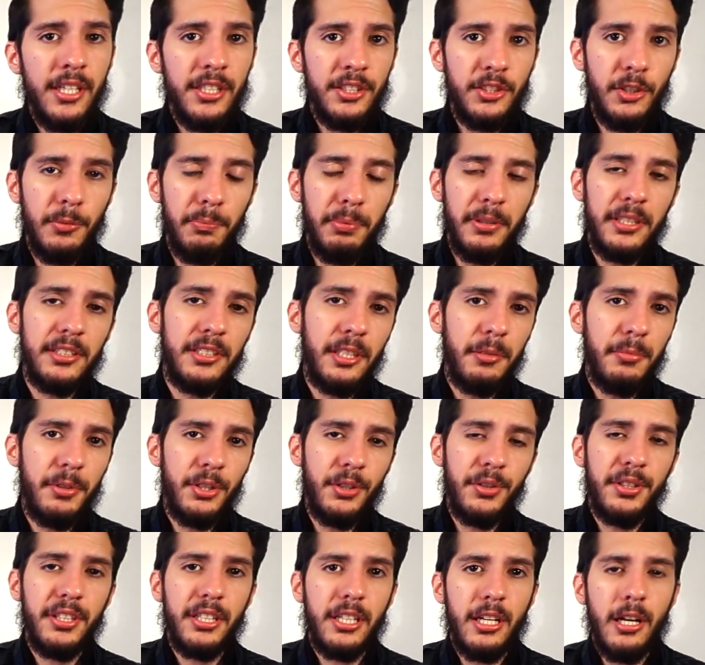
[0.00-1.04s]
So please let me
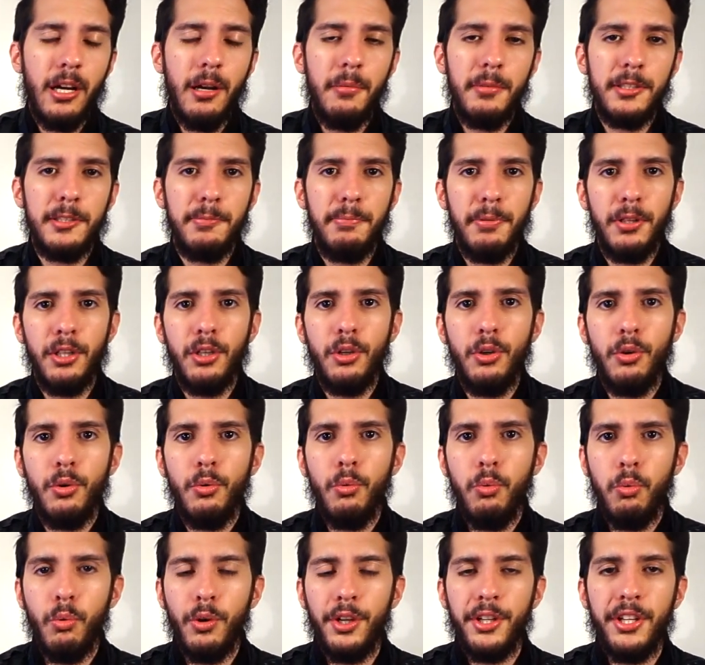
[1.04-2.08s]
know in the comments
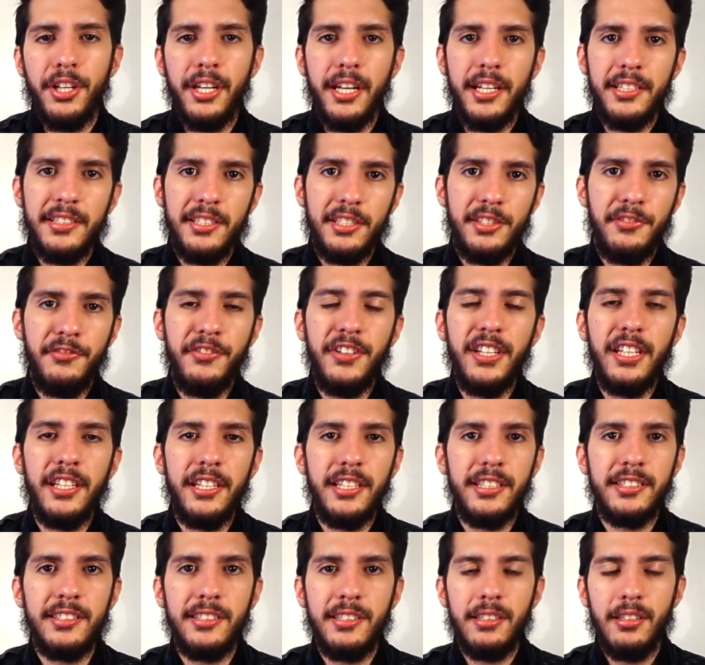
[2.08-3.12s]
below what are you guys'
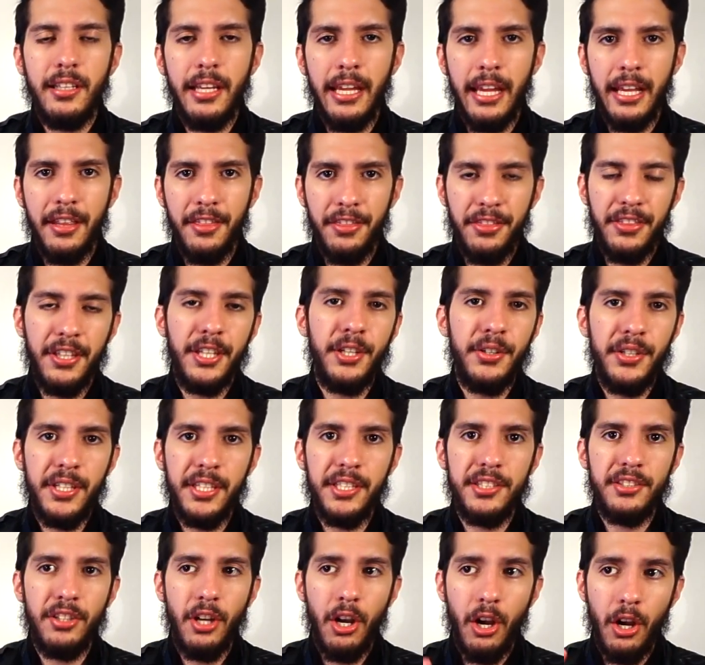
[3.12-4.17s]
feelings and
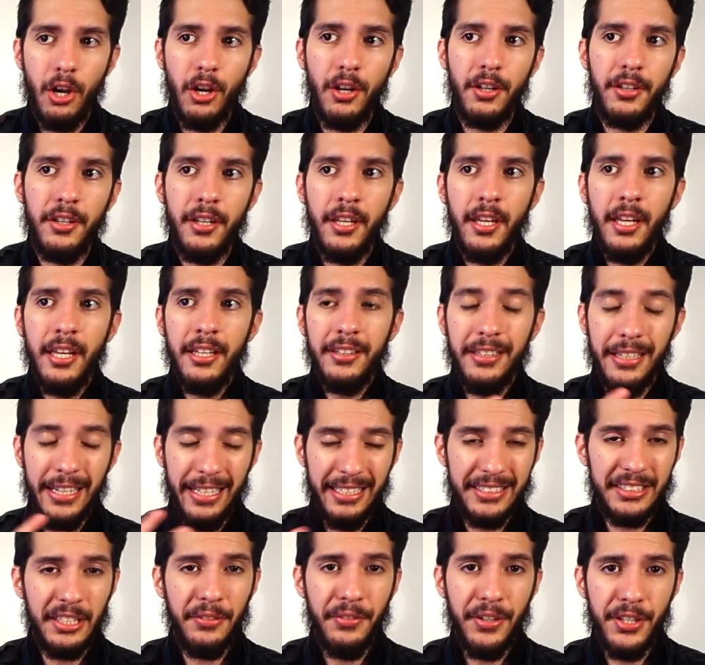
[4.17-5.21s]
theories on the
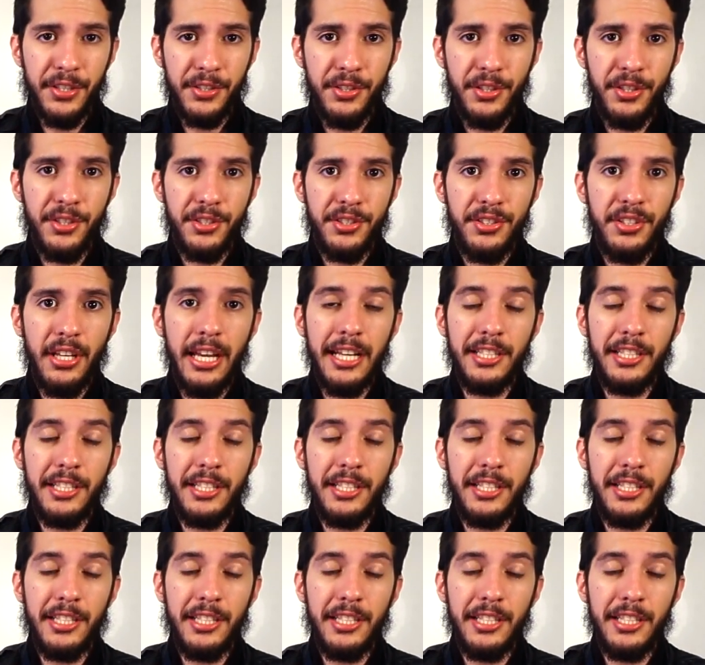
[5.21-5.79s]
next Avengers,